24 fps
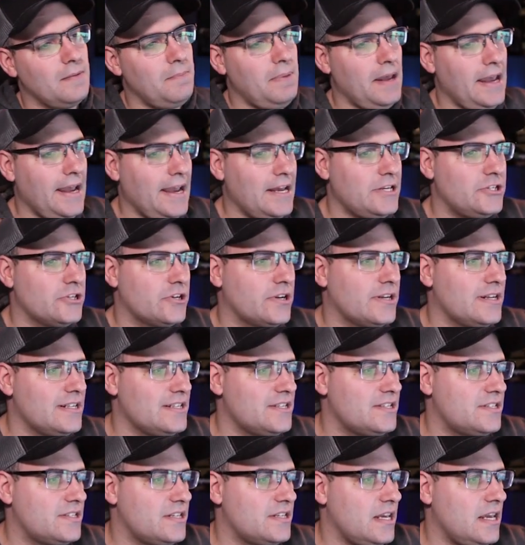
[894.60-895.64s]
the page, you're going to
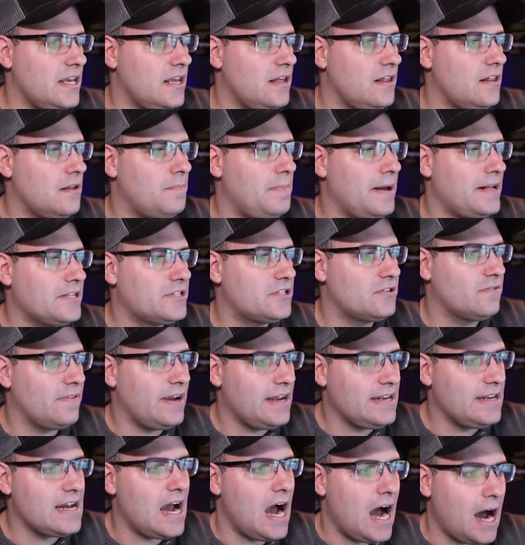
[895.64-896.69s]
see the
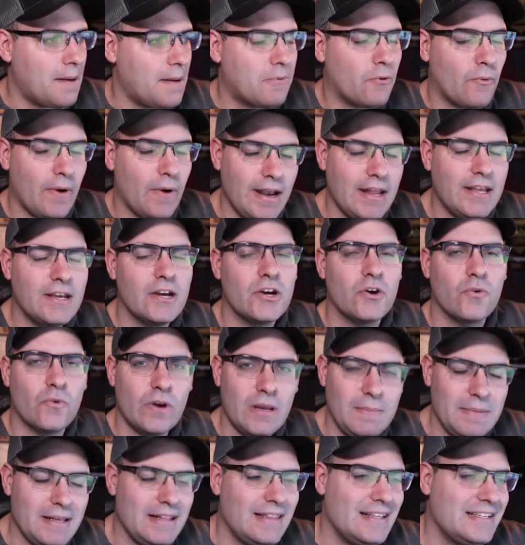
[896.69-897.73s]
Pennsylvania operating
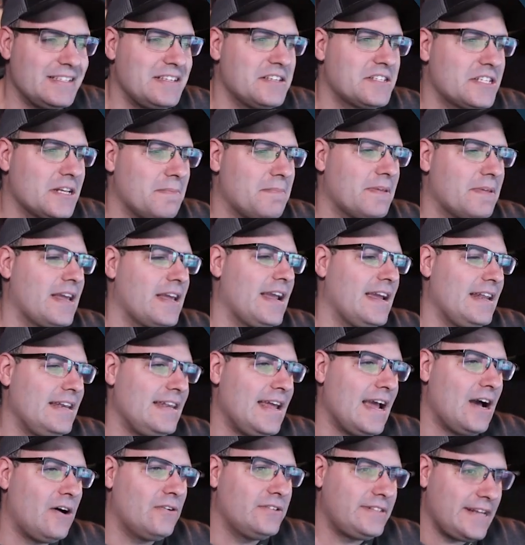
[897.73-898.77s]
agreement. This is something I can
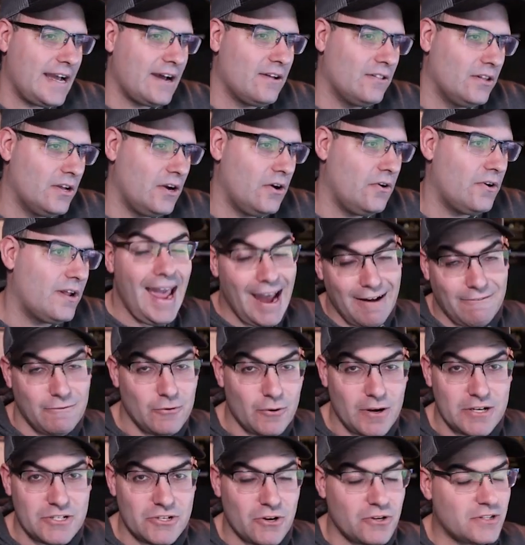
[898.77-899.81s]
now download after
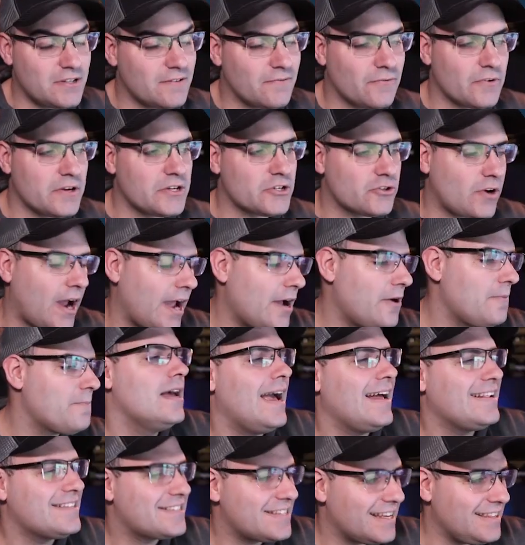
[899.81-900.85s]
I start the free trial
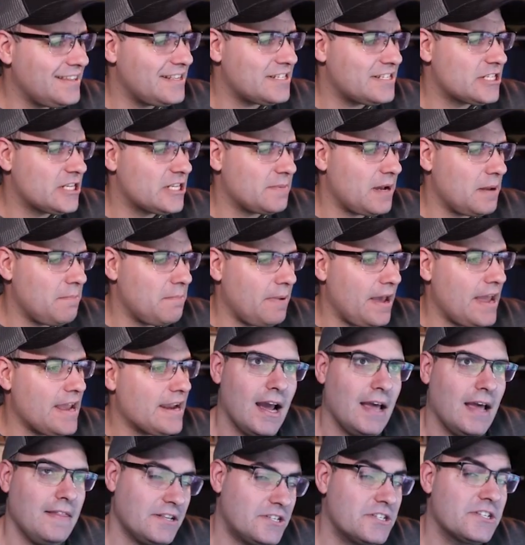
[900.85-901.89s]
and send this to my
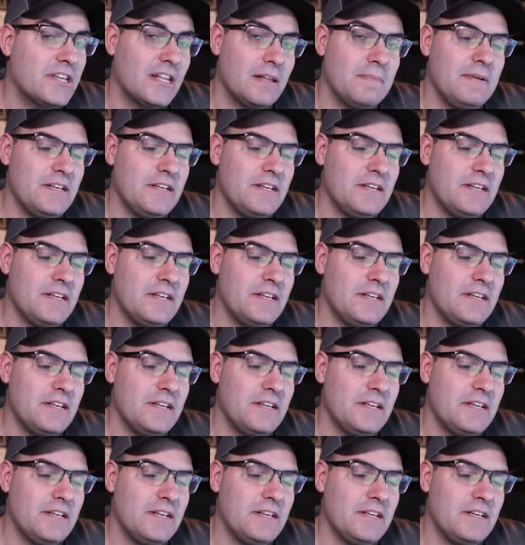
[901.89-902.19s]
bank. And this is going to